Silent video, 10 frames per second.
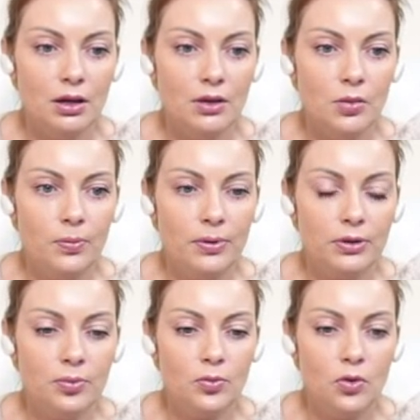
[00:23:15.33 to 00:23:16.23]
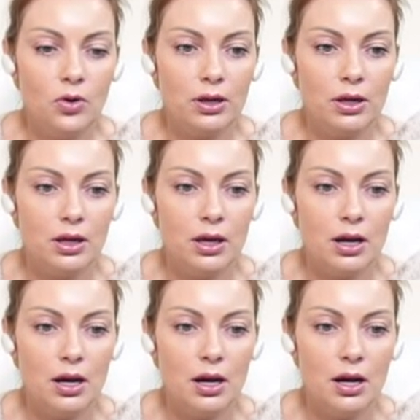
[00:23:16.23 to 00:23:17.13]
a little bit more
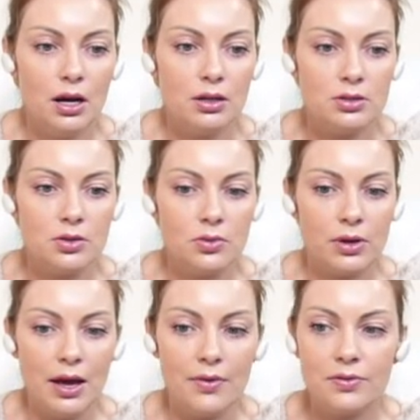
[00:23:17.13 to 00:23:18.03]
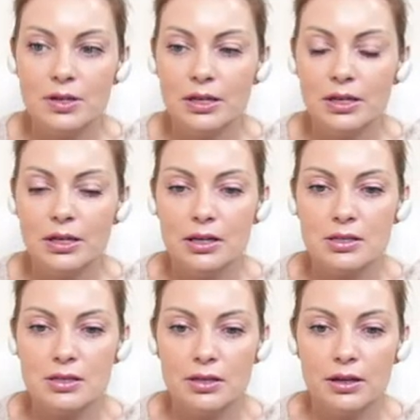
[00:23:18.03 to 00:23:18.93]
here. So we have cleaning
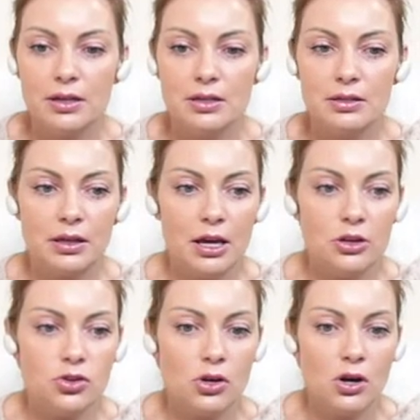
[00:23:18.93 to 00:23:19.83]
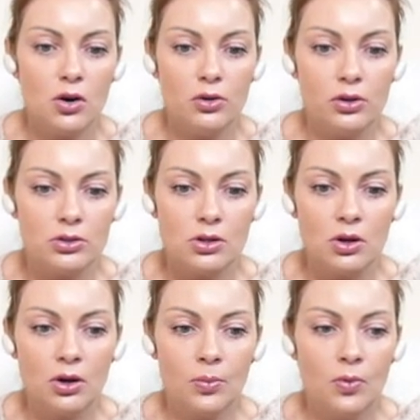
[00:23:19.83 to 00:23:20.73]
history, schedule. You
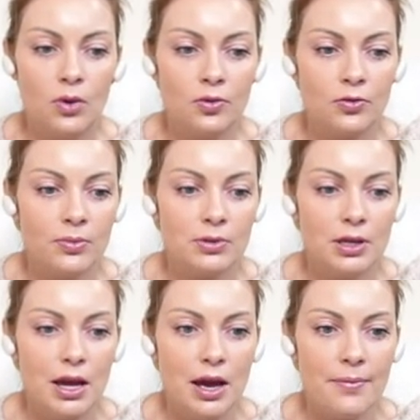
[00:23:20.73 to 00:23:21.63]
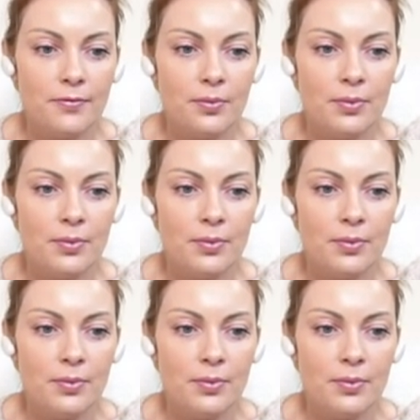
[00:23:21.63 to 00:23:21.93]
saw more from the app